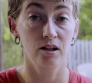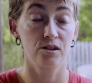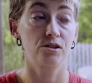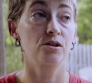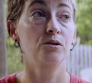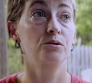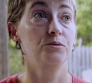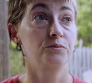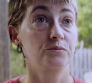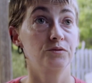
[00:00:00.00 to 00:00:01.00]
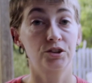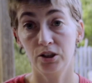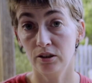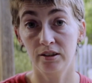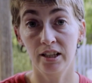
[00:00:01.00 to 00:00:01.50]
So
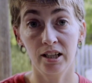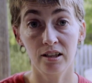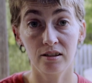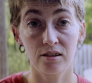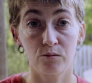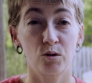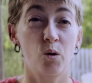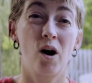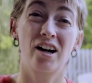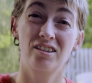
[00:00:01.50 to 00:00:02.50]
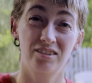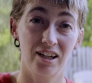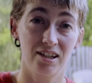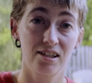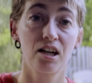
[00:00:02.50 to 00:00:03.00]
certain things require
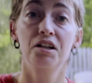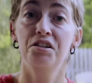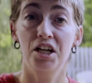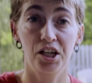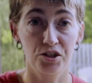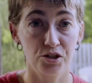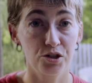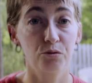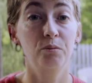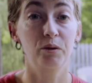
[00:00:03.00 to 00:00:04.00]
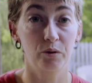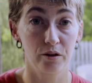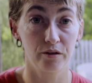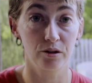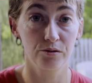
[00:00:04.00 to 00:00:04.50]
less. Tinctures will be one
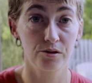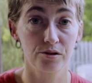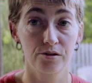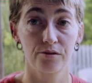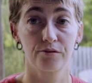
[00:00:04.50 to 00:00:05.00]
of those.